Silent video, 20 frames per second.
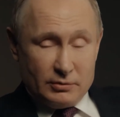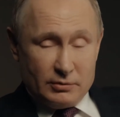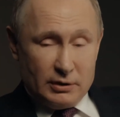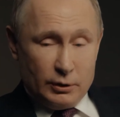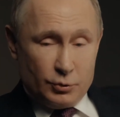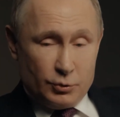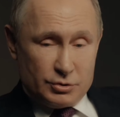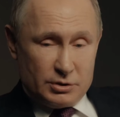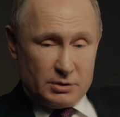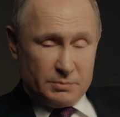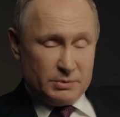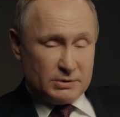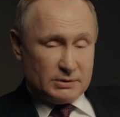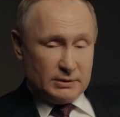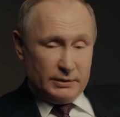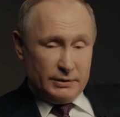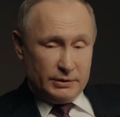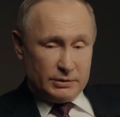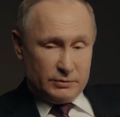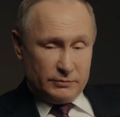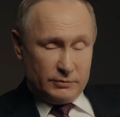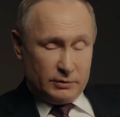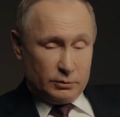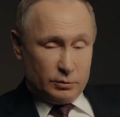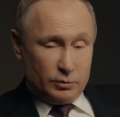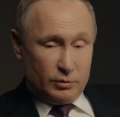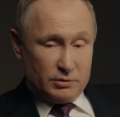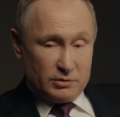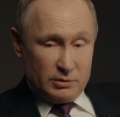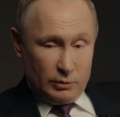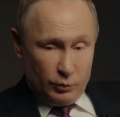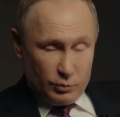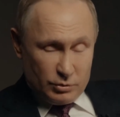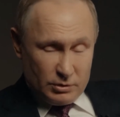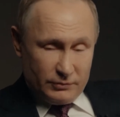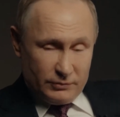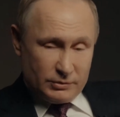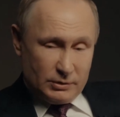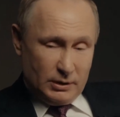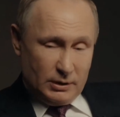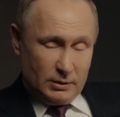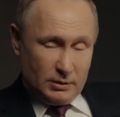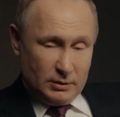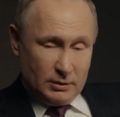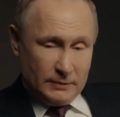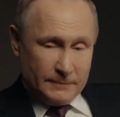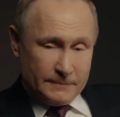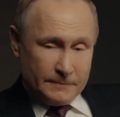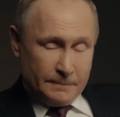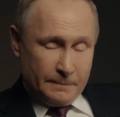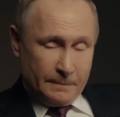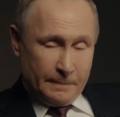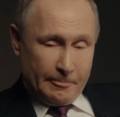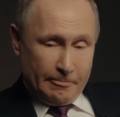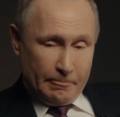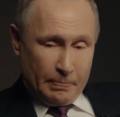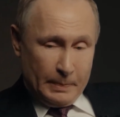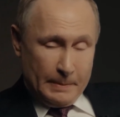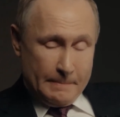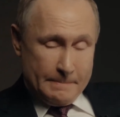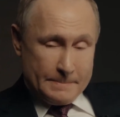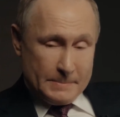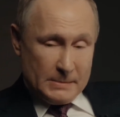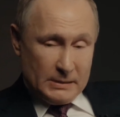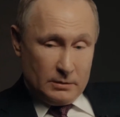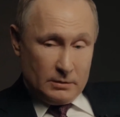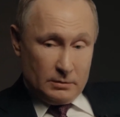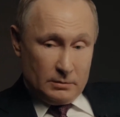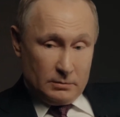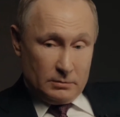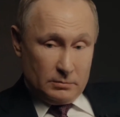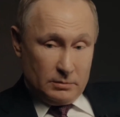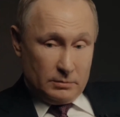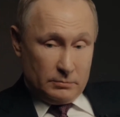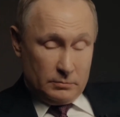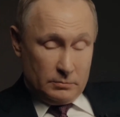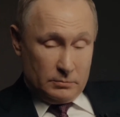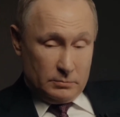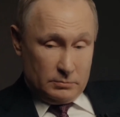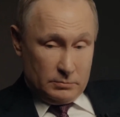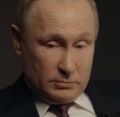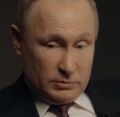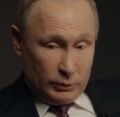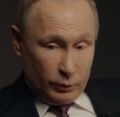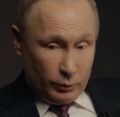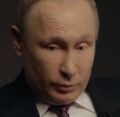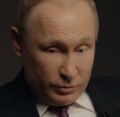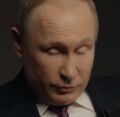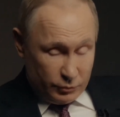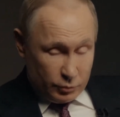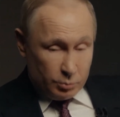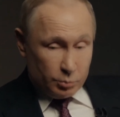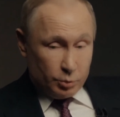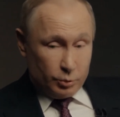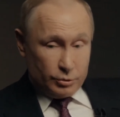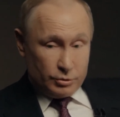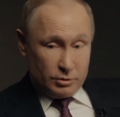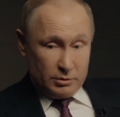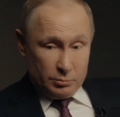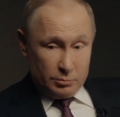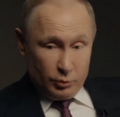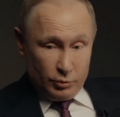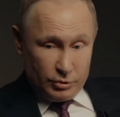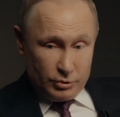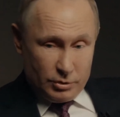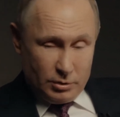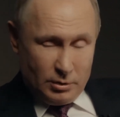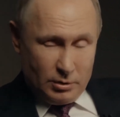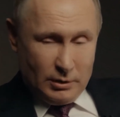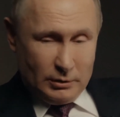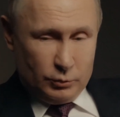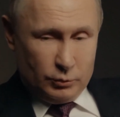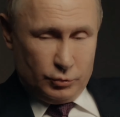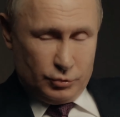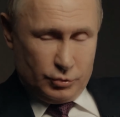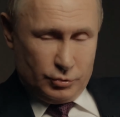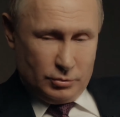and the fact that our specialists find employment in the global labor market means that we provide a good higher